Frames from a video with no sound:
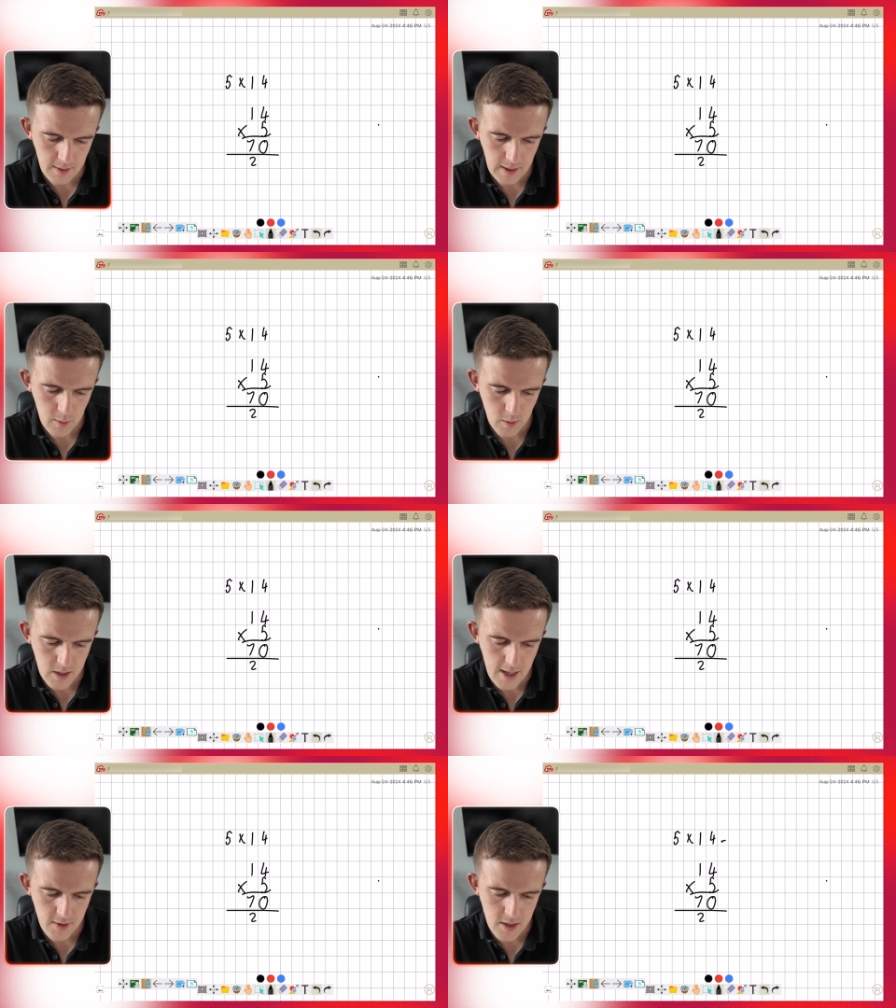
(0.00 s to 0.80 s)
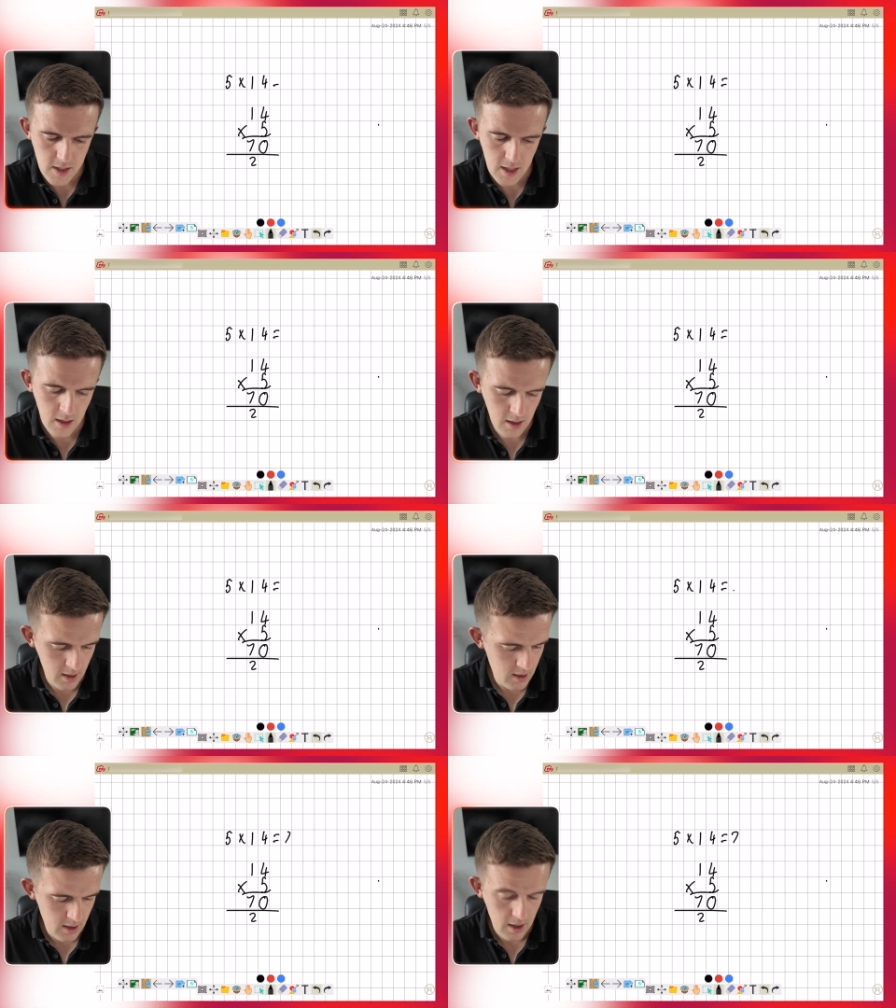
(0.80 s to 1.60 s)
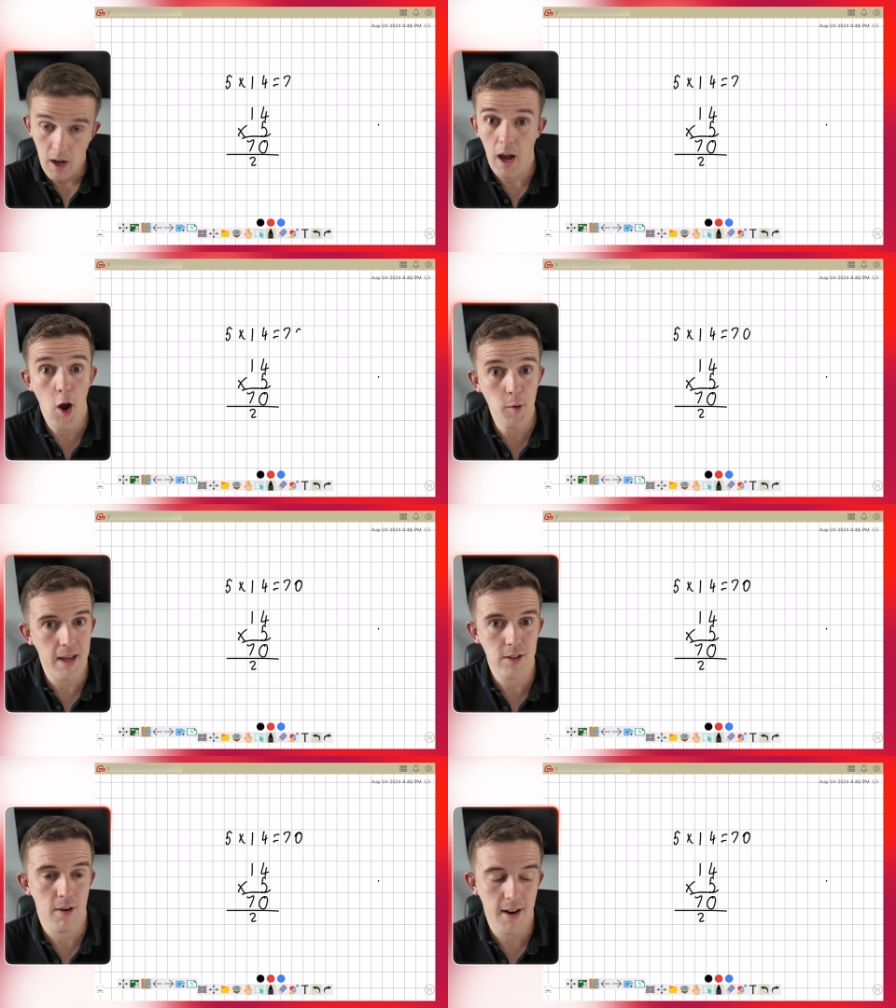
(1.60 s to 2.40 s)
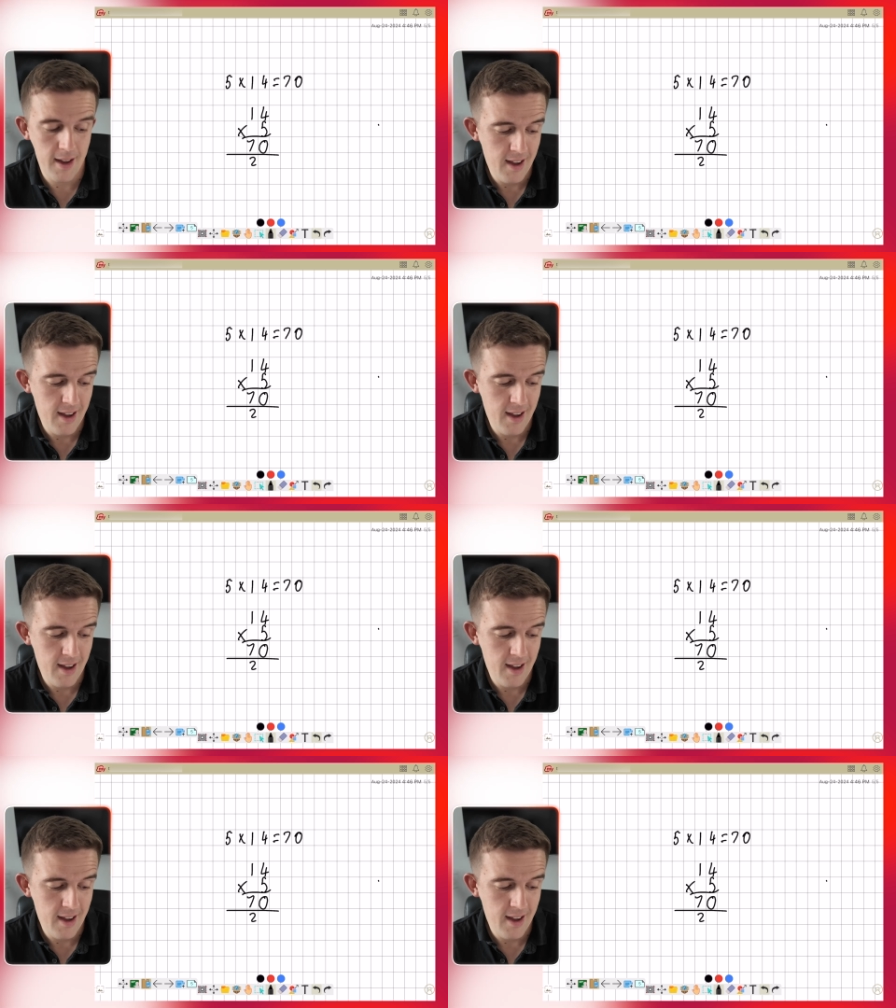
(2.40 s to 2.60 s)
to equal 70. I hope that's right.